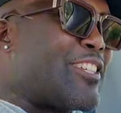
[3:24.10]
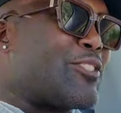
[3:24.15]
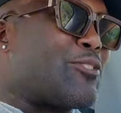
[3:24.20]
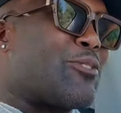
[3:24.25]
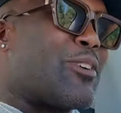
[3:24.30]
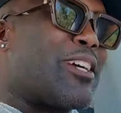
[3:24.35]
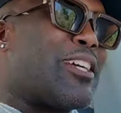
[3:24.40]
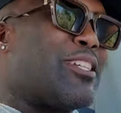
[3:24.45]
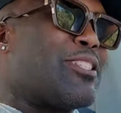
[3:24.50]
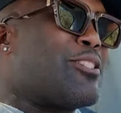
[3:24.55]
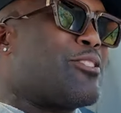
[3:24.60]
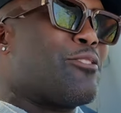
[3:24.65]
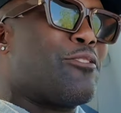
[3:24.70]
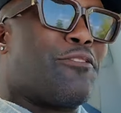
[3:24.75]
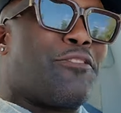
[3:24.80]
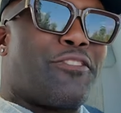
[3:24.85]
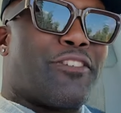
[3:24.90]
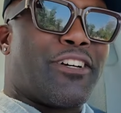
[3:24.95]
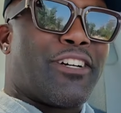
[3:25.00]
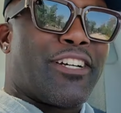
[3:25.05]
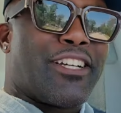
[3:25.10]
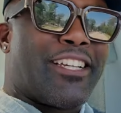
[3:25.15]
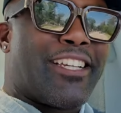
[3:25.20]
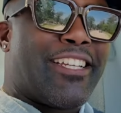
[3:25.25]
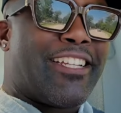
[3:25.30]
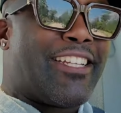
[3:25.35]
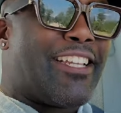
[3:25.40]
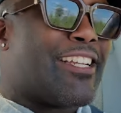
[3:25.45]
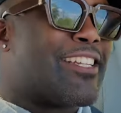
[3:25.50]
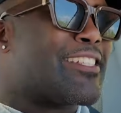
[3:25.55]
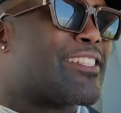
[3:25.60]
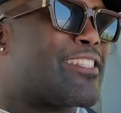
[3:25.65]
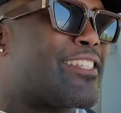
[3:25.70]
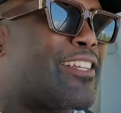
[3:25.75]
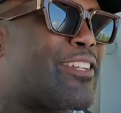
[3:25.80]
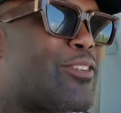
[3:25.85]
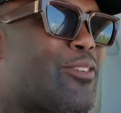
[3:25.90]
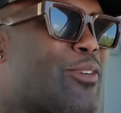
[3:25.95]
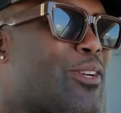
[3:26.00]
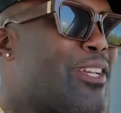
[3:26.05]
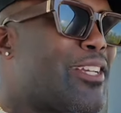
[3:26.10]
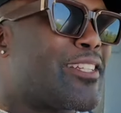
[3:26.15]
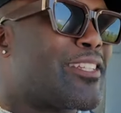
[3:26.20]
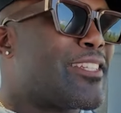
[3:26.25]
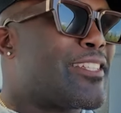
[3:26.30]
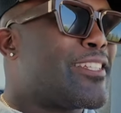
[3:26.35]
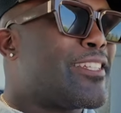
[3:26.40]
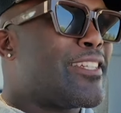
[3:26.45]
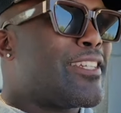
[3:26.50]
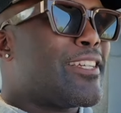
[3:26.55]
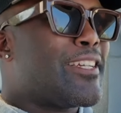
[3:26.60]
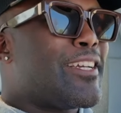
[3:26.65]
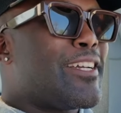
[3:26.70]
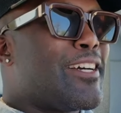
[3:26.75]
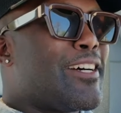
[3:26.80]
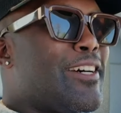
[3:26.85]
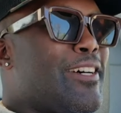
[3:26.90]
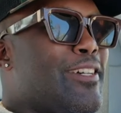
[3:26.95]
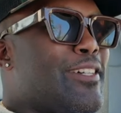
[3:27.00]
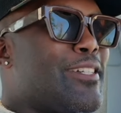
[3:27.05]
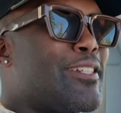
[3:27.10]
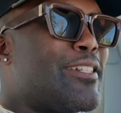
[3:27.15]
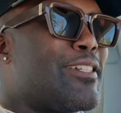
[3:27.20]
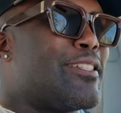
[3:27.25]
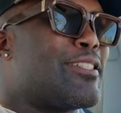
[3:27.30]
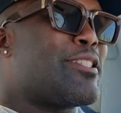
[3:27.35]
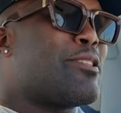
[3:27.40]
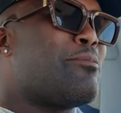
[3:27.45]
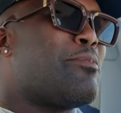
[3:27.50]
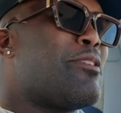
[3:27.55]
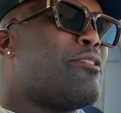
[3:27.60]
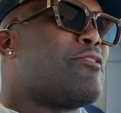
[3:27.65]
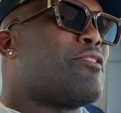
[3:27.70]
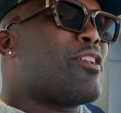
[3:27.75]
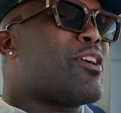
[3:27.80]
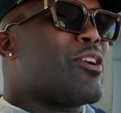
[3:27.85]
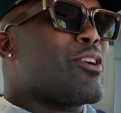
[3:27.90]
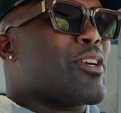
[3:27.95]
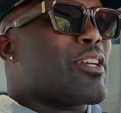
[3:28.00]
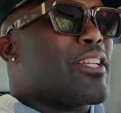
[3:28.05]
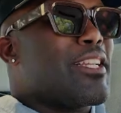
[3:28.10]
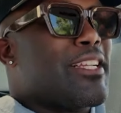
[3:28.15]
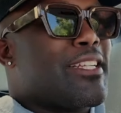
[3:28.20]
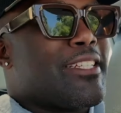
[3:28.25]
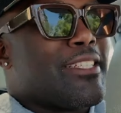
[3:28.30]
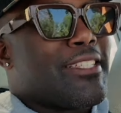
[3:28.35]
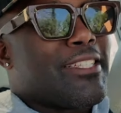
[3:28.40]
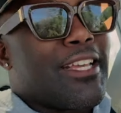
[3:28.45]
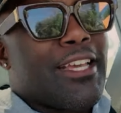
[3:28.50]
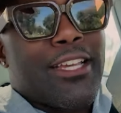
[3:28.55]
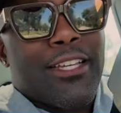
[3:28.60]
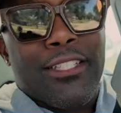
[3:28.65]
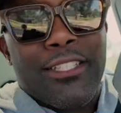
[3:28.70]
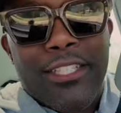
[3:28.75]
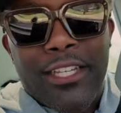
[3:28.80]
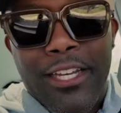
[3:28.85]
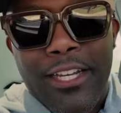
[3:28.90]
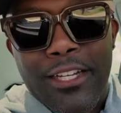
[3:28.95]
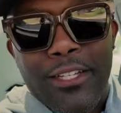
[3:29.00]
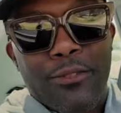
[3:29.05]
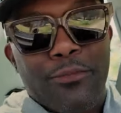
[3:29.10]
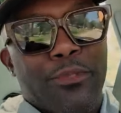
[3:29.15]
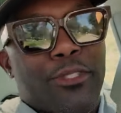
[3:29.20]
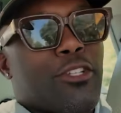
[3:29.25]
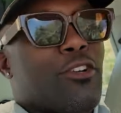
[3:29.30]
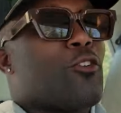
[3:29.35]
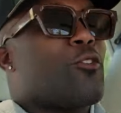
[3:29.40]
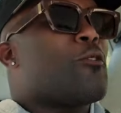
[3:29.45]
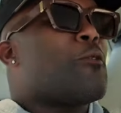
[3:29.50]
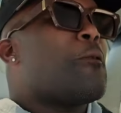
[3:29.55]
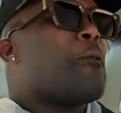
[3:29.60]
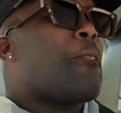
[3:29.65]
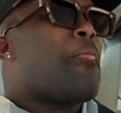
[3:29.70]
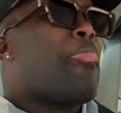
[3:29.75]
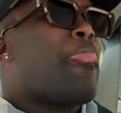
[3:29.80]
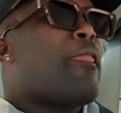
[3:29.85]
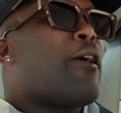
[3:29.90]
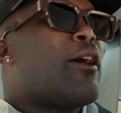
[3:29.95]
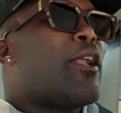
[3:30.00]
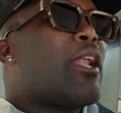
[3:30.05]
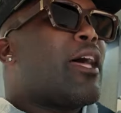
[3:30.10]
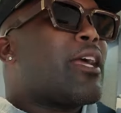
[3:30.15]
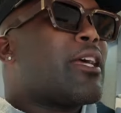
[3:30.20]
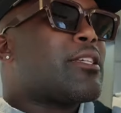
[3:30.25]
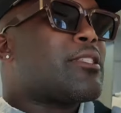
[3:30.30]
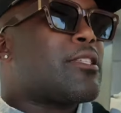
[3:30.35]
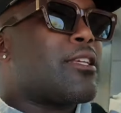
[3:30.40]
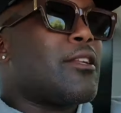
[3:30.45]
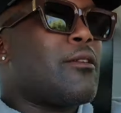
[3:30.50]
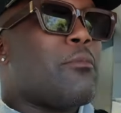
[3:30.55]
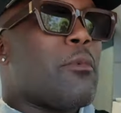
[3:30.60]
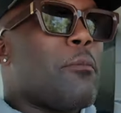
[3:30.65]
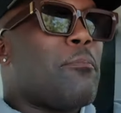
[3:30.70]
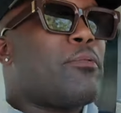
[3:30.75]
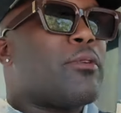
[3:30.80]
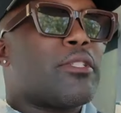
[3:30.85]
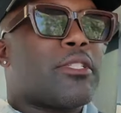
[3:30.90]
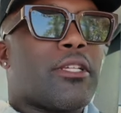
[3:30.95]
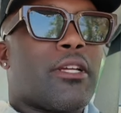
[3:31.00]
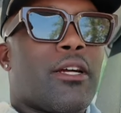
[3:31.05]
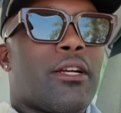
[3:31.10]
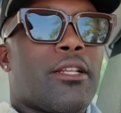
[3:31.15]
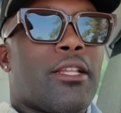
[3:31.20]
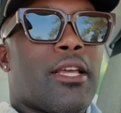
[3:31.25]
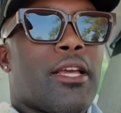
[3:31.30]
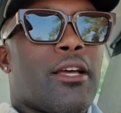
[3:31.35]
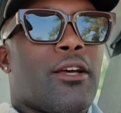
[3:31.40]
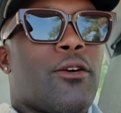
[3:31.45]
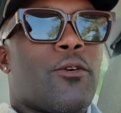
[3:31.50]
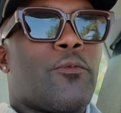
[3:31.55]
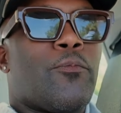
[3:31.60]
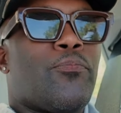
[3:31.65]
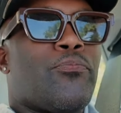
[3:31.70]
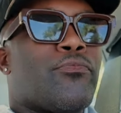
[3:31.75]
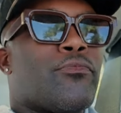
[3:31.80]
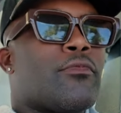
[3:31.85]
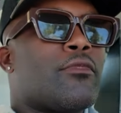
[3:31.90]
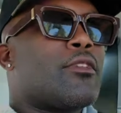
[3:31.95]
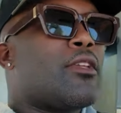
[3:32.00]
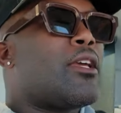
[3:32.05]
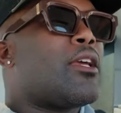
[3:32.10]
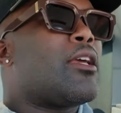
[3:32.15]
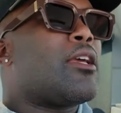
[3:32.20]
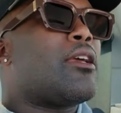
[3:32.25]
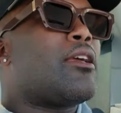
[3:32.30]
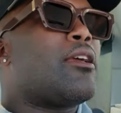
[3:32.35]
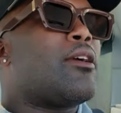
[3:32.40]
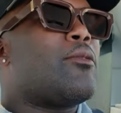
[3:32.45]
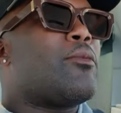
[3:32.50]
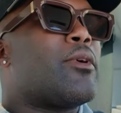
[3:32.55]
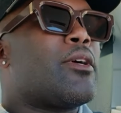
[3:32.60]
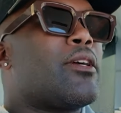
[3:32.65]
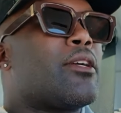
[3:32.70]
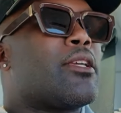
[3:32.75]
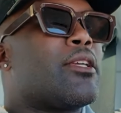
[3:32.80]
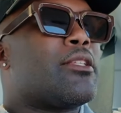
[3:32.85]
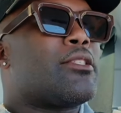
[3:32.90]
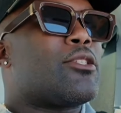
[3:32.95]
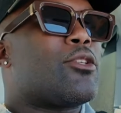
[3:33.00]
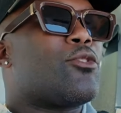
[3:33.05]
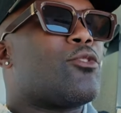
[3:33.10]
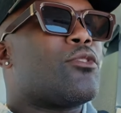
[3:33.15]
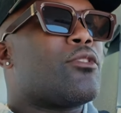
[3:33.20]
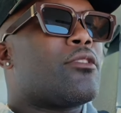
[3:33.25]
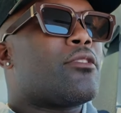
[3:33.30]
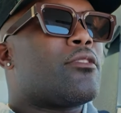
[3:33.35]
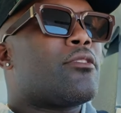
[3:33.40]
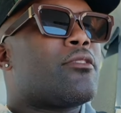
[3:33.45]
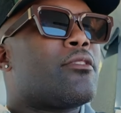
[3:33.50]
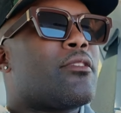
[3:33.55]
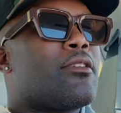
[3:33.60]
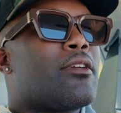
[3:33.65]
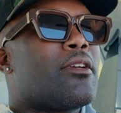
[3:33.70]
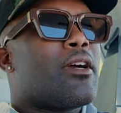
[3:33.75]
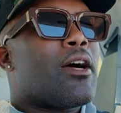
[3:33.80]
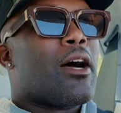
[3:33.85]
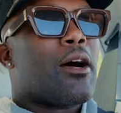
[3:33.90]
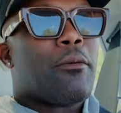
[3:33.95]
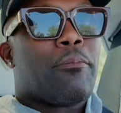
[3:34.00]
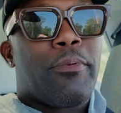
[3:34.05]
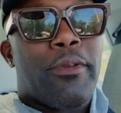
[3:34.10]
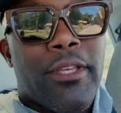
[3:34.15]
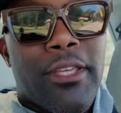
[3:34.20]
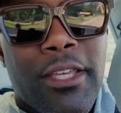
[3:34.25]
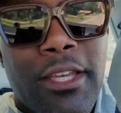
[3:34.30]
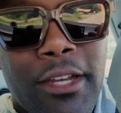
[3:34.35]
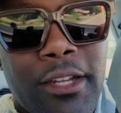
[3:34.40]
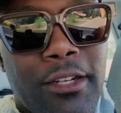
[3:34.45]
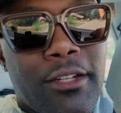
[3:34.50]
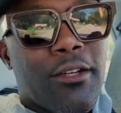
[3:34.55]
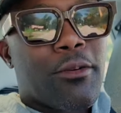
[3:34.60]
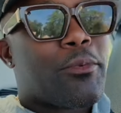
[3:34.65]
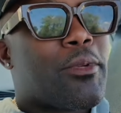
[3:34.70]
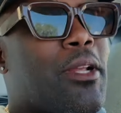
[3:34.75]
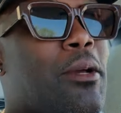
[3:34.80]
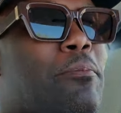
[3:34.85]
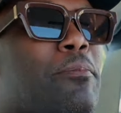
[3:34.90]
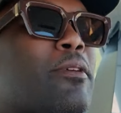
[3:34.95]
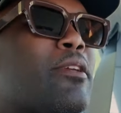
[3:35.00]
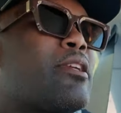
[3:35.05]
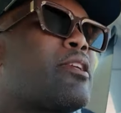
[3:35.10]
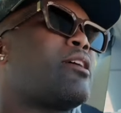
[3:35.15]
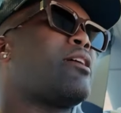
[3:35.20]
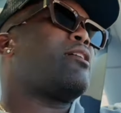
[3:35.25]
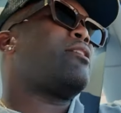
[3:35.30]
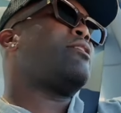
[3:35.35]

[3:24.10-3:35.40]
way too far hitting that accelerator to be vlogging at the same time. So, like I said, I'm gonna put y'all down and we're gonna get to it. I'll pick y'all up when I pick y'all